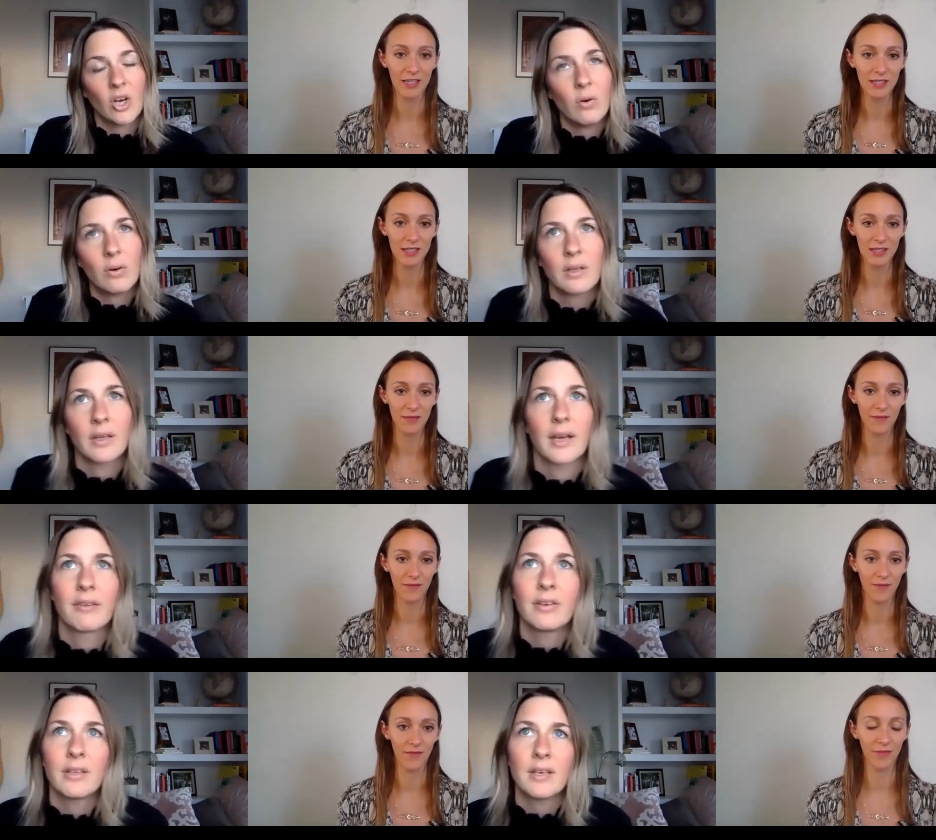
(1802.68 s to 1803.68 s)
Speaker 1: Totally.
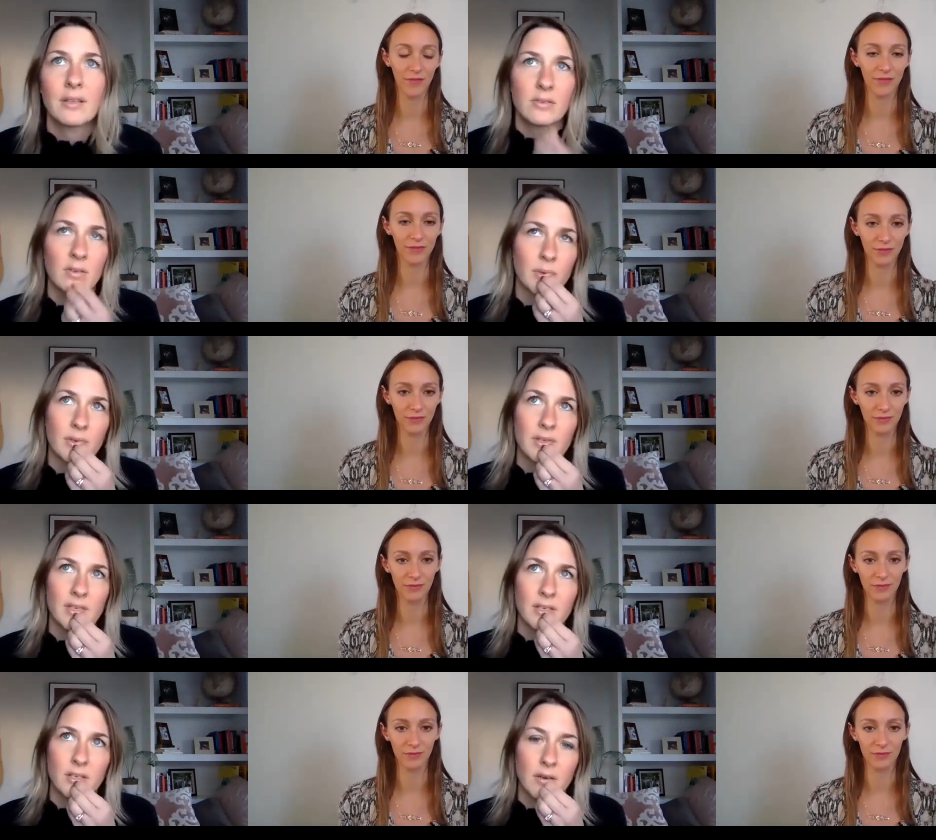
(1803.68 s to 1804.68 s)
I feel like those are both
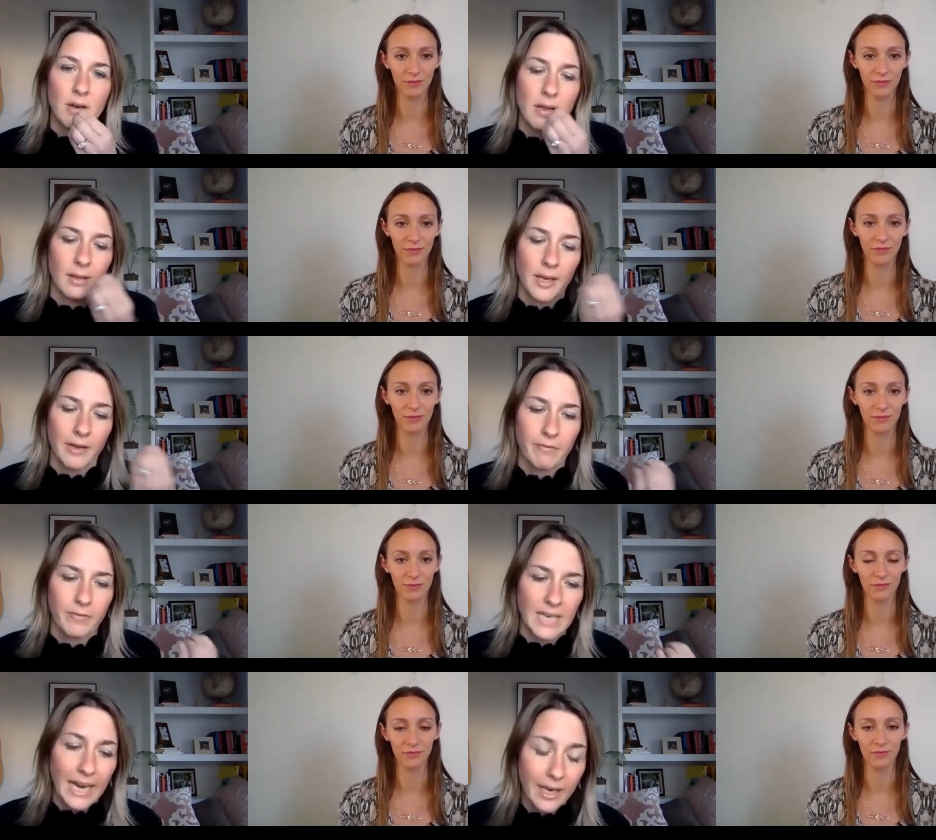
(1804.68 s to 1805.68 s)
such great, like
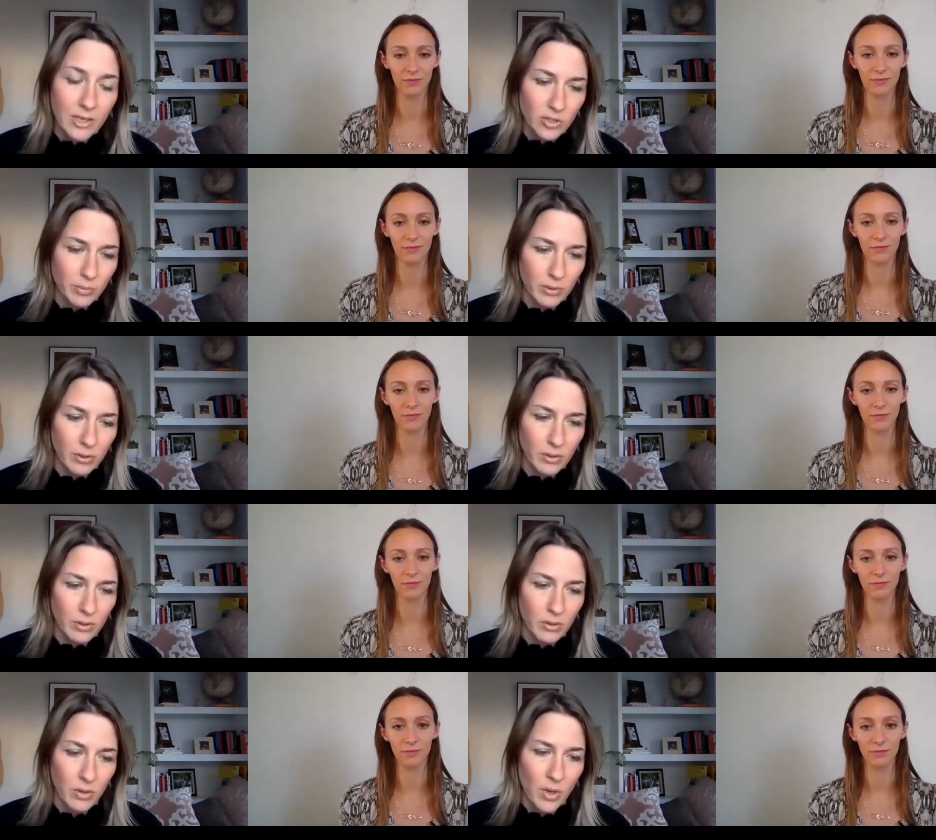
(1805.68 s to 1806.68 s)

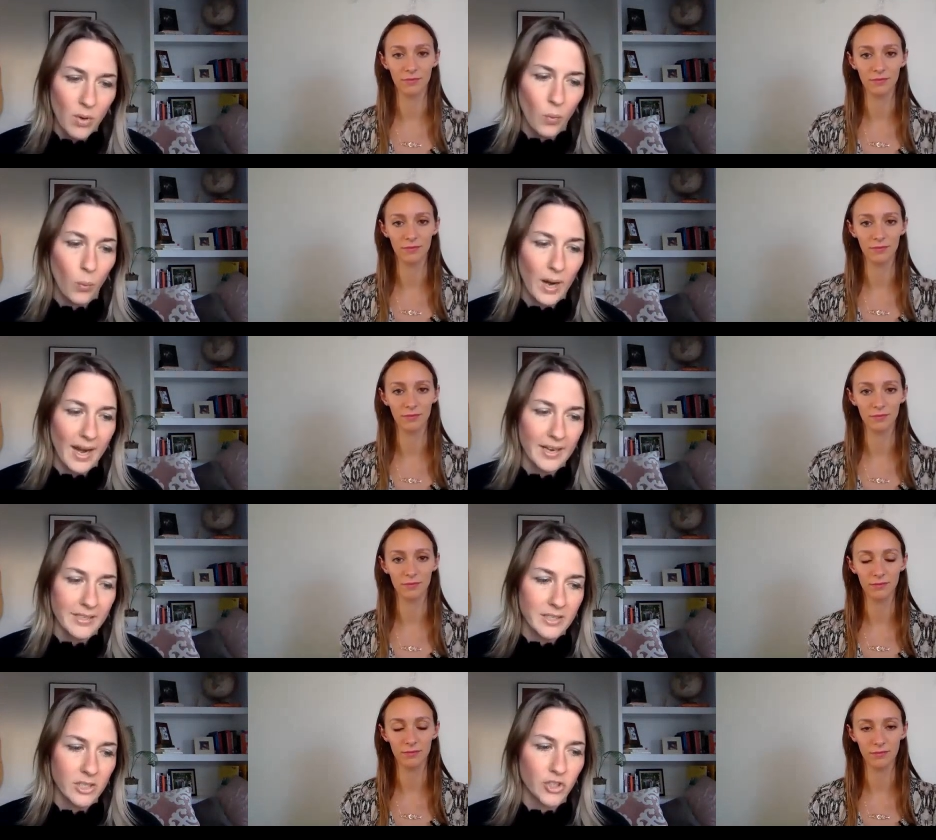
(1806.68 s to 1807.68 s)
tangible
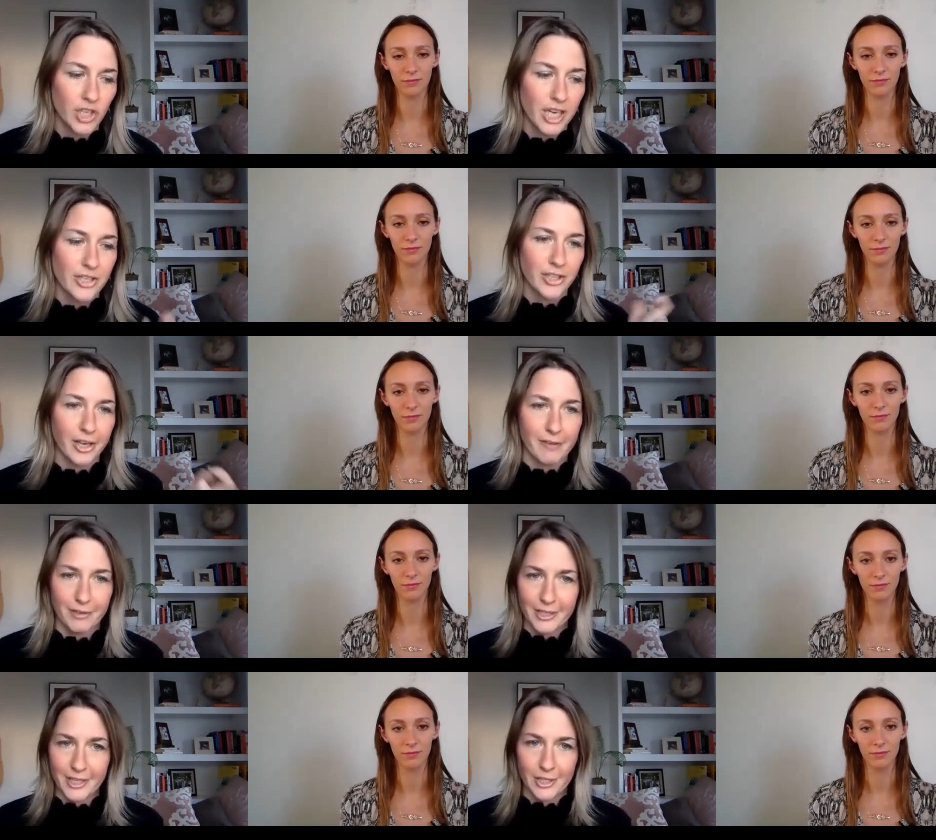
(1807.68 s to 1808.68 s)
ways to change the
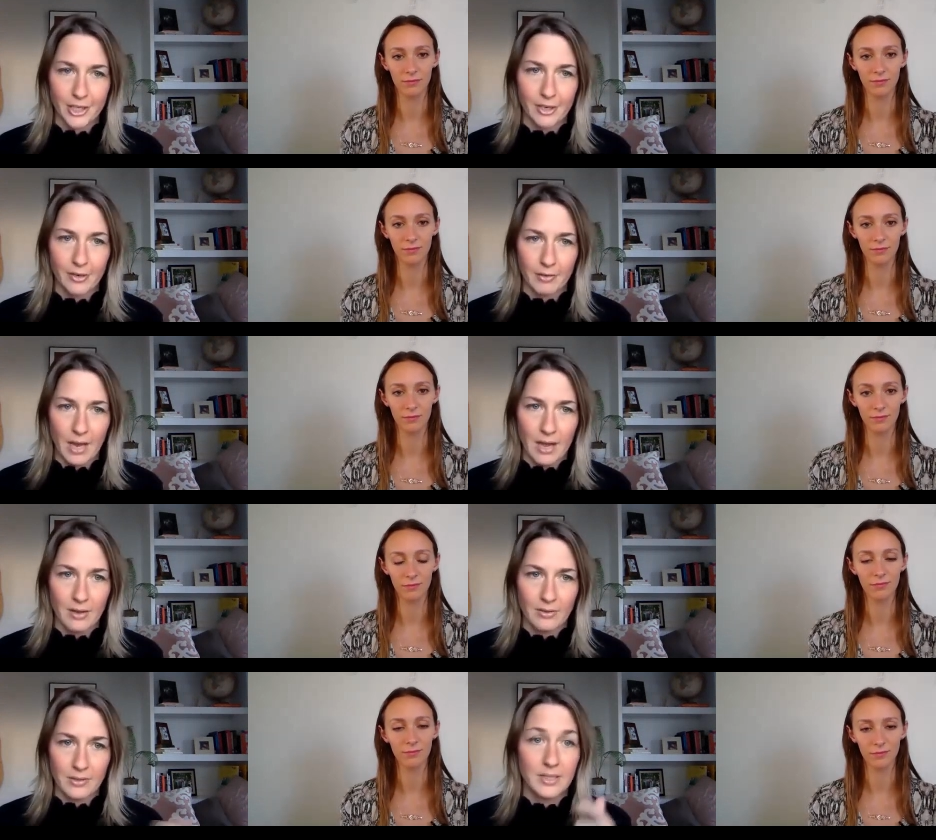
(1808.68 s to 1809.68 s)
conversation
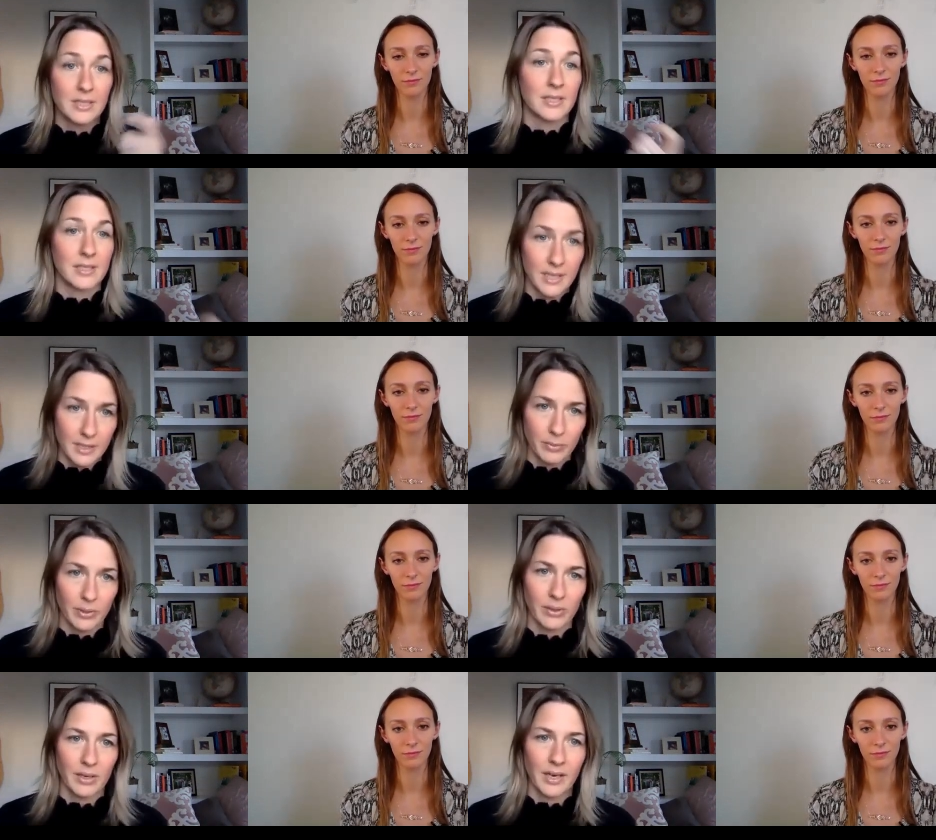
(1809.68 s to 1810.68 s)
around
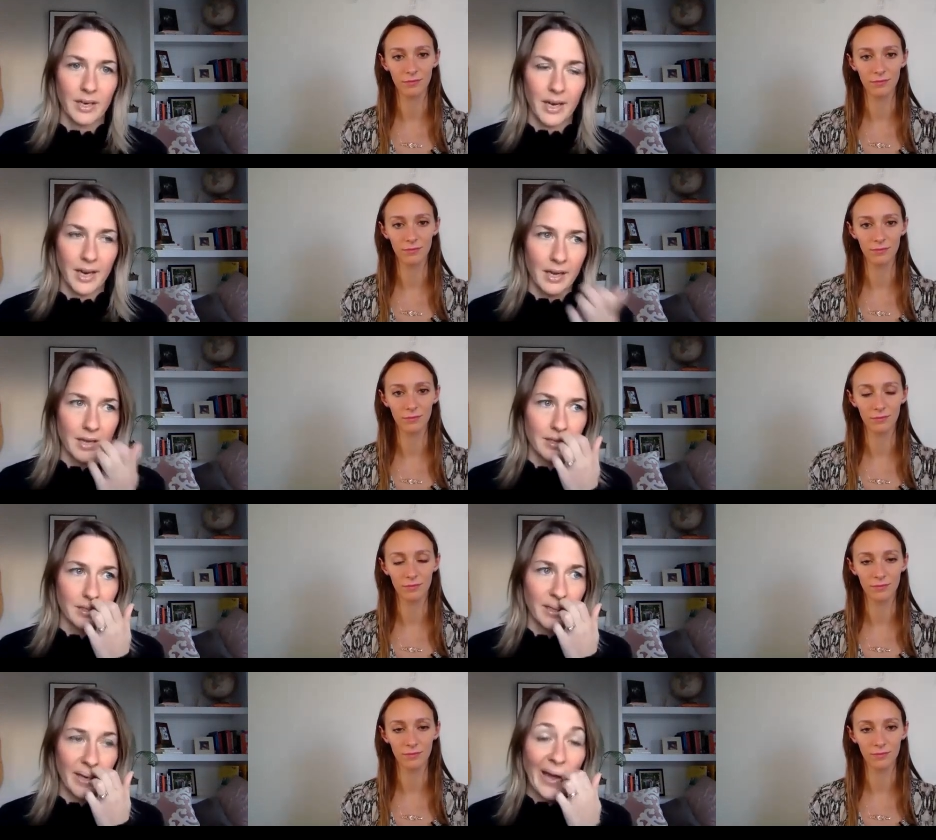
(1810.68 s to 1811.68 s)
sustainability
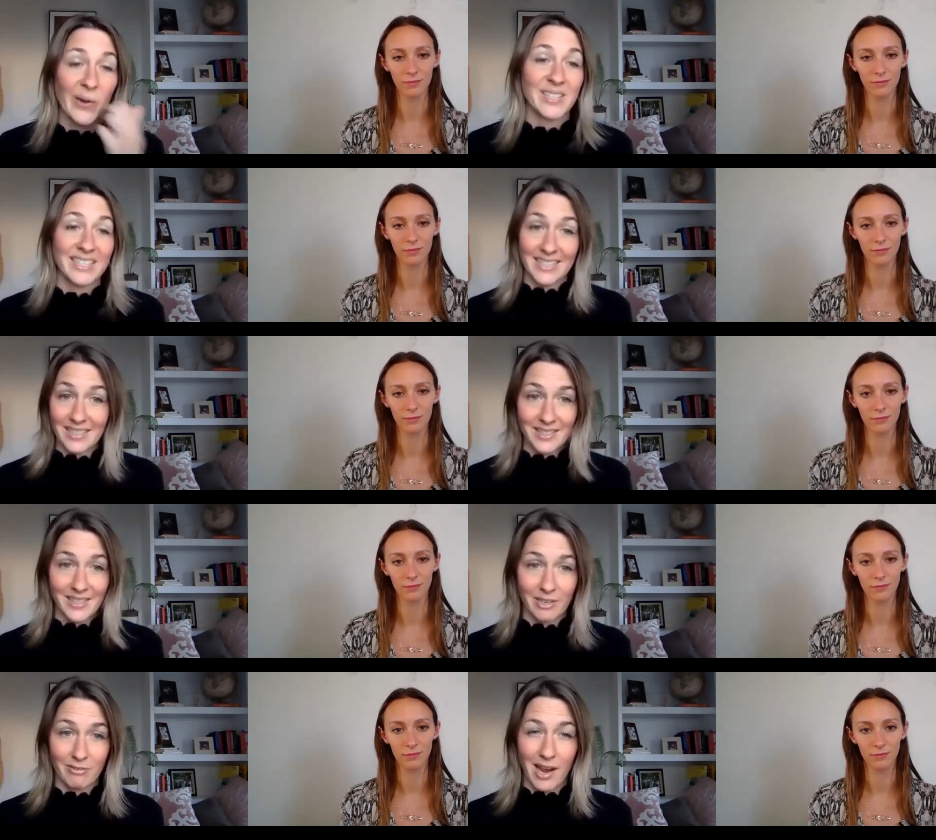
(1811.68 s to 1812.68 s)
and housing
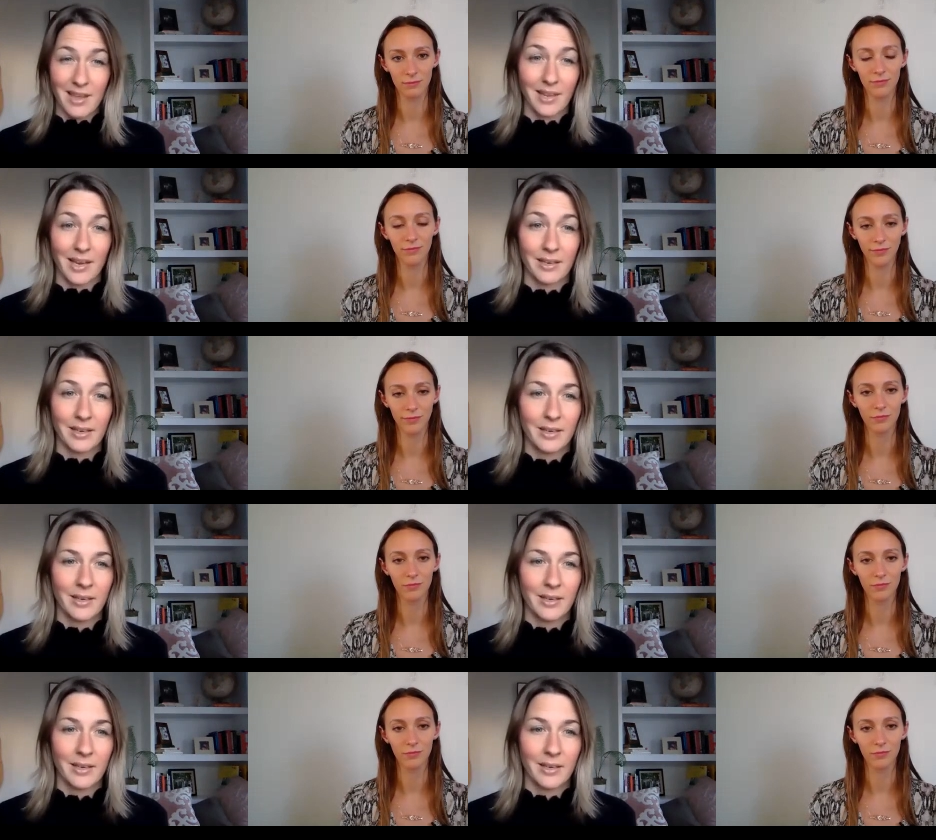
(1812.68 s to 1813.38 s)
density, right? Like